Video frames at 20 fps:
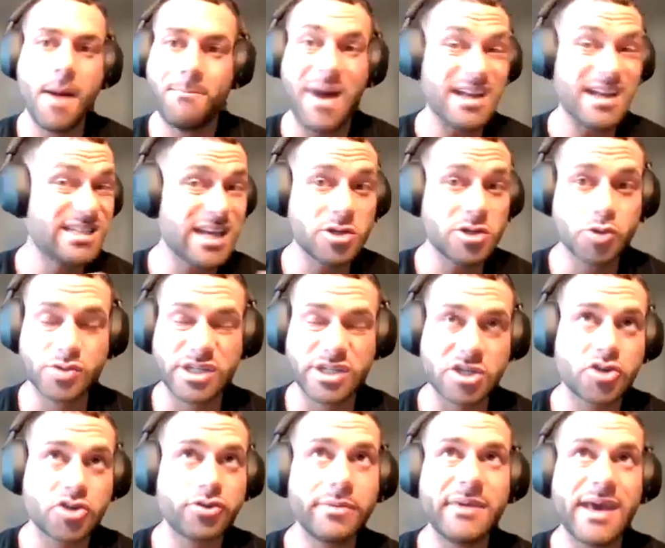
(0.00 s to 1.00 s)
My schedule is
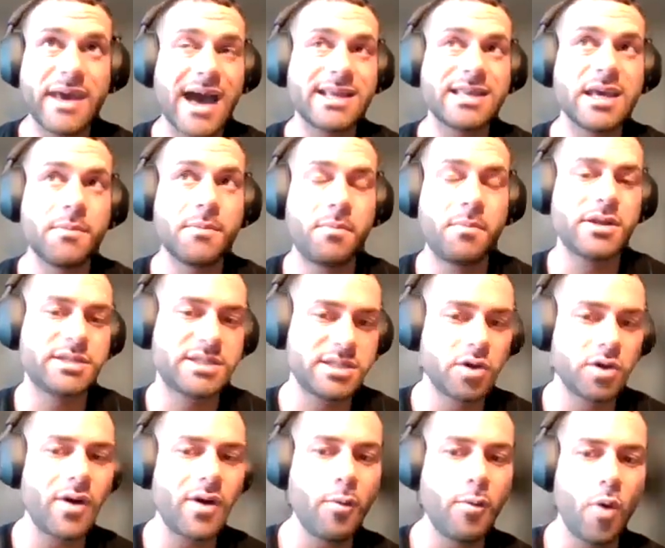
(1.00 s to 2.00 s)
extremely hectic, but
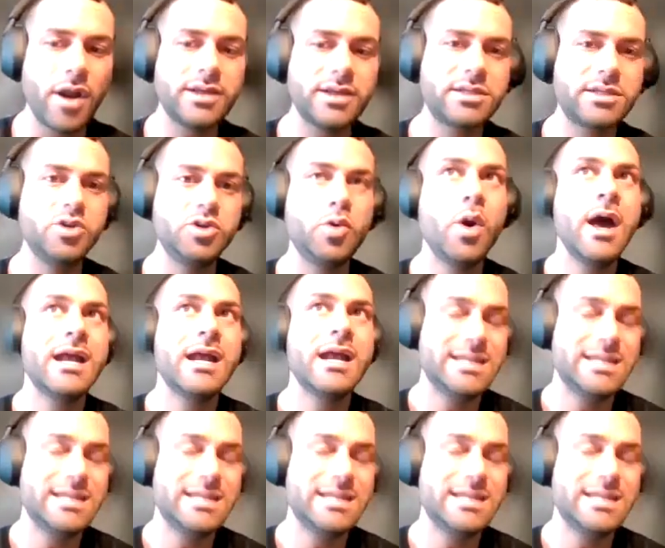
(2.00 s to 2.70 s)
still, I wanted to